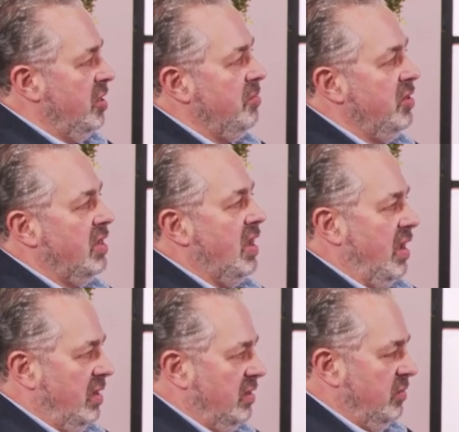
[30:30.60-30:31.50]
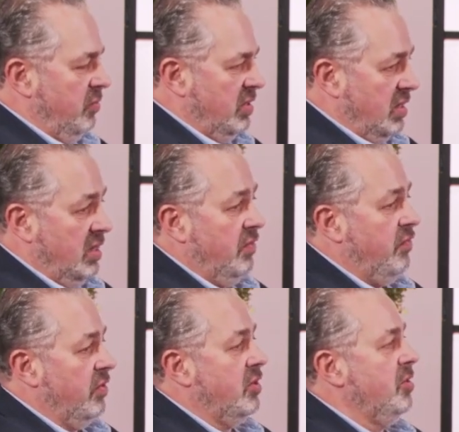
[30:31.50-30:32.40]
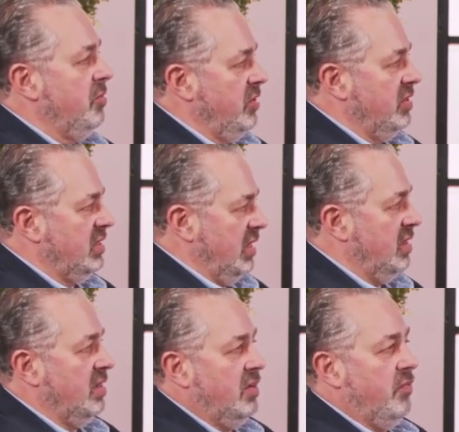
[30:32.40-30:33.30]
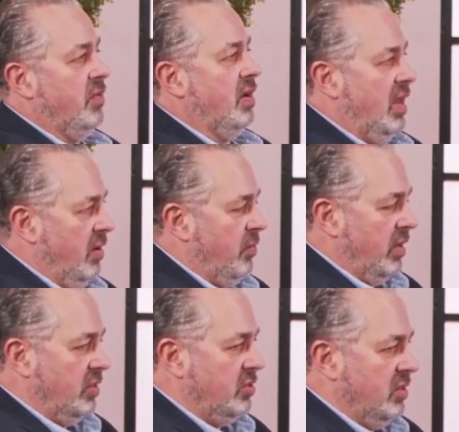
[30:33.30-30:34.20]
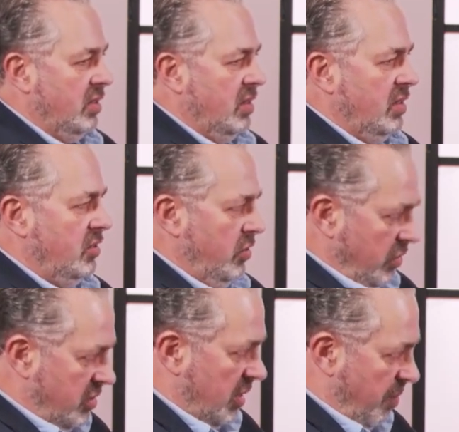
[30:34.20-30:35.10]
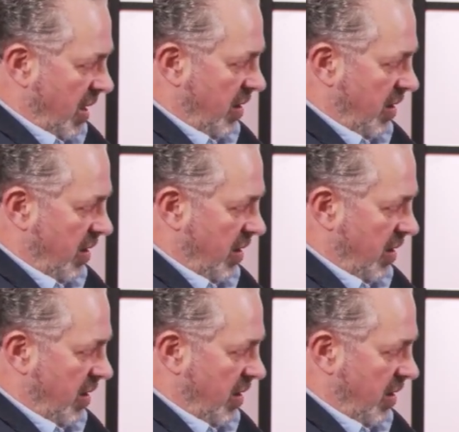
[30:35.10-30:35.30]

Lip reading: to communicate with a different community in a different language is hugely